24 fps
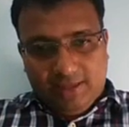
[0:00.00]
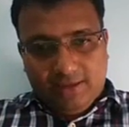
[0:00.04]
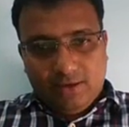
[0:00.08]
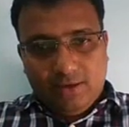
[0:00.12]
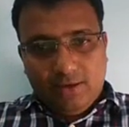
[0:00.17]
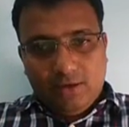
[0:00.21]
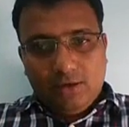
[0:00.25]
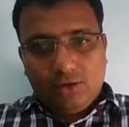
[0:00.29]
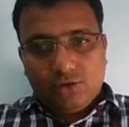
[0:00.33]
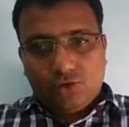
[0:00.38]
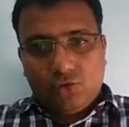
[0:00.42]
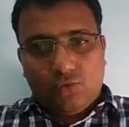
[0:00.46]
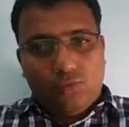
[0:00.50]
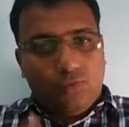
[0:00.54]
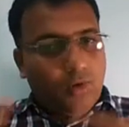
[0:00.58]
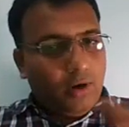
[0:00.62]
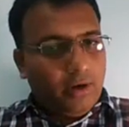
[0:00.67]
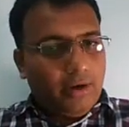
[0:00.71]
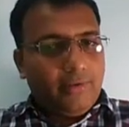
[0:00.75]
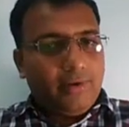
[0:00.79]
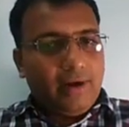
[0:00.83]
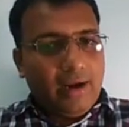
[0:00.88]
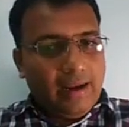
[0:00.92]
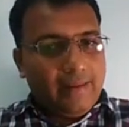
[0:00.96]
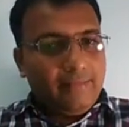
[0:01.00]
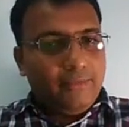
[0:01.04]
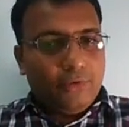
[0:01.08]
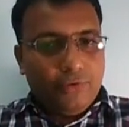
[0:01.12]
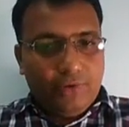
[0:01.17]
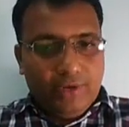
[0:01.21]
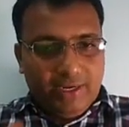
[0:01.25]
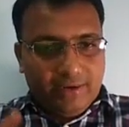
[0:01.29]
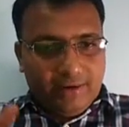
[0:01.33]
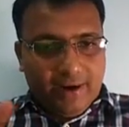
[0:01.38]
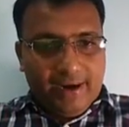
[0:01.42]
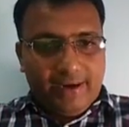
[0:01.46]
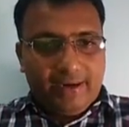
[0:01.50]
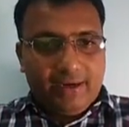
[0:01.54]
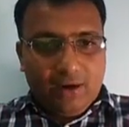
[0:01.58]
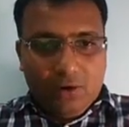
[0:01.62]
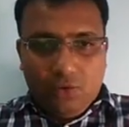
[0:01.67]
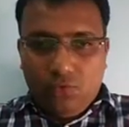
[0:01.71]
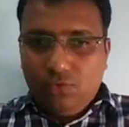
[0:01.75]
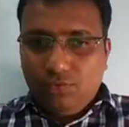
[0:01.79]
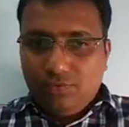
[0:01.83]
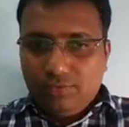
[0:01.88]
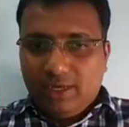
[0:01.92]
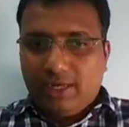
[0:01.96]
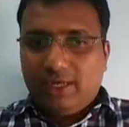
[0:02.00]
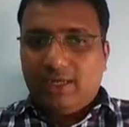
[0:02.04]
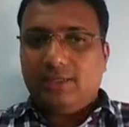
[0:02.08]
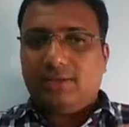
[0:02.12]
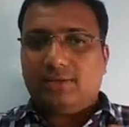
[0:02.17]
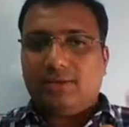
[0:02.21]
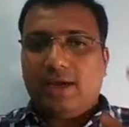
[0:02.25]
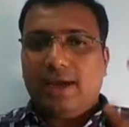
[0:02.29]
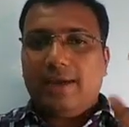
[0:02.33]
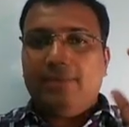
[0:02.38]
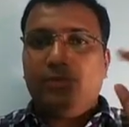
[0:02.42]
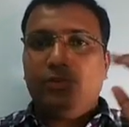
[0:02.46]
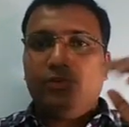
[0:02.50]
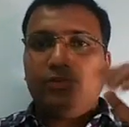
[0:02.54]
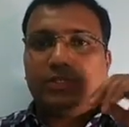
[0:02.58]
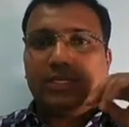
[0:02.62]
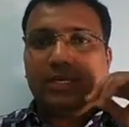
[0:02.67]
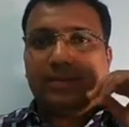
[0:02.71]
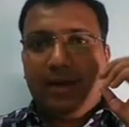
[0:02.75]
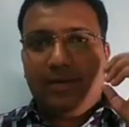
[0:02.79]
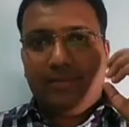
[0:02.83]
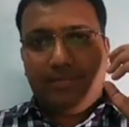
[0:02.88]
So whatever I am doing right now, that is I'm using my